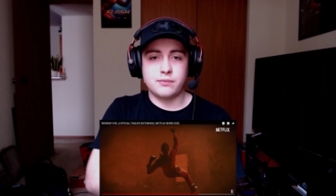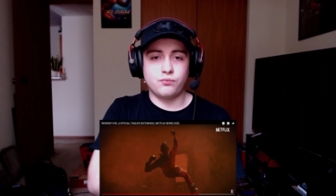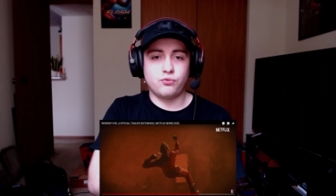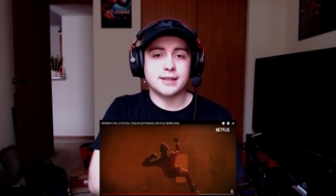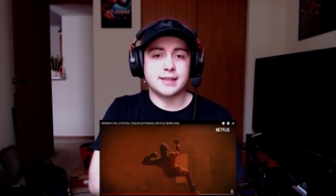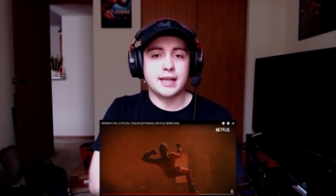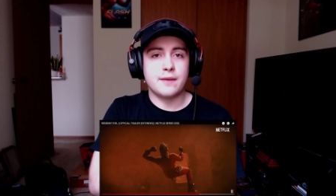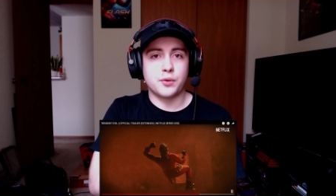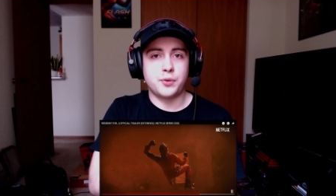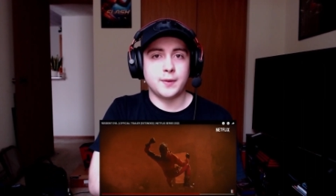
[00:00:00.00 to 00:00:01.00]
Resident
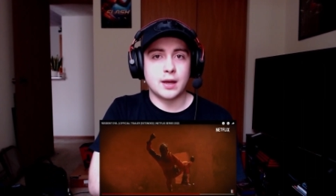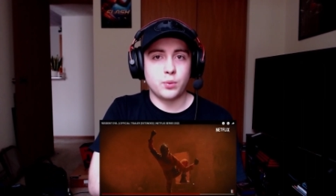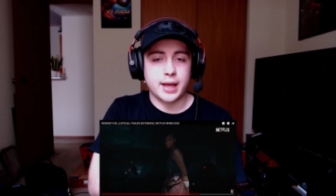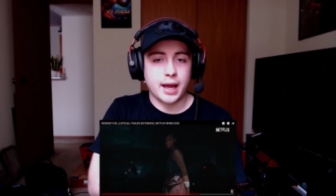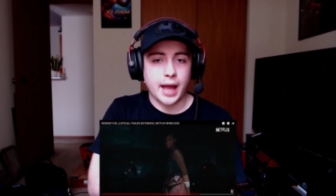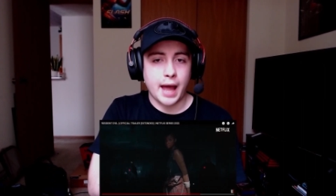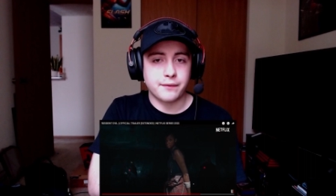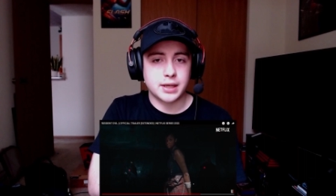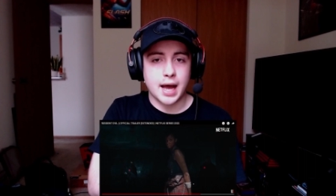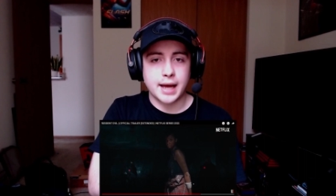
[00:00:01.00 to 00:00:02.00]
Evil thing that we ha- have
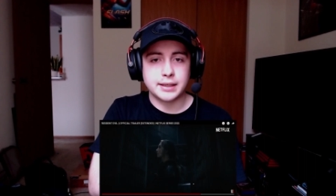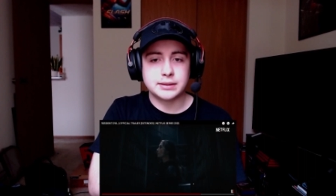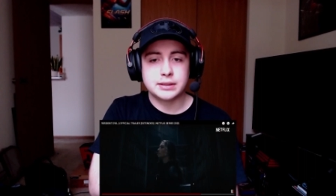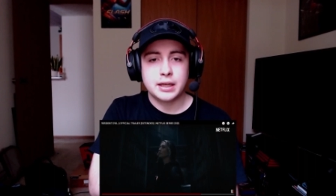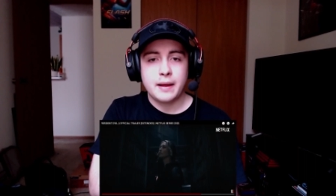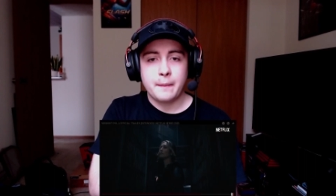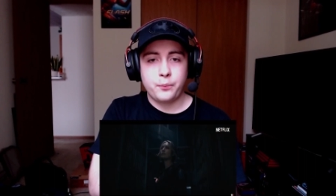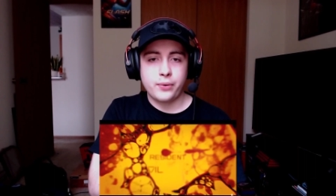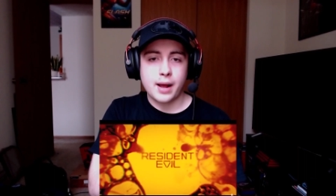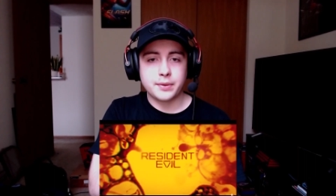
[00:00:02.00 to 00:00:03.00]
gotten?
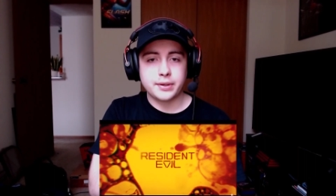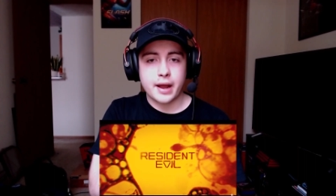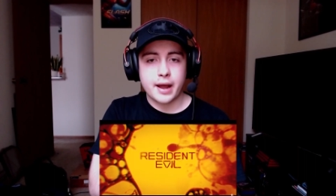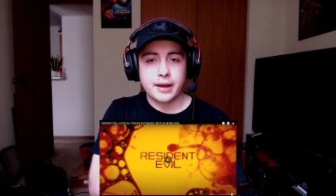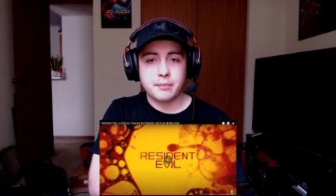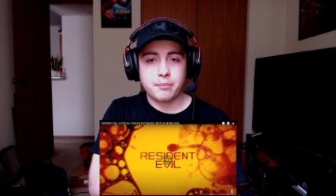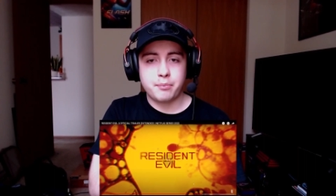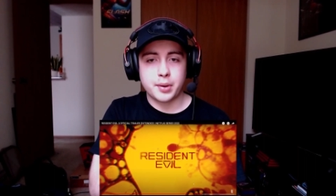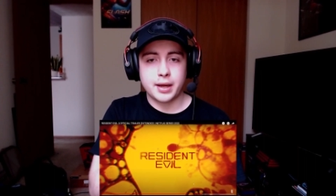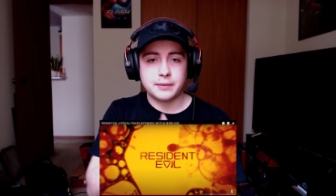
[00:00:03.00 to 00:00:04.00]
Probably not,
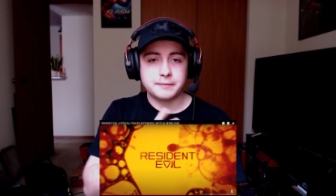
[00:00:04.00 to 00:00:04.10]
but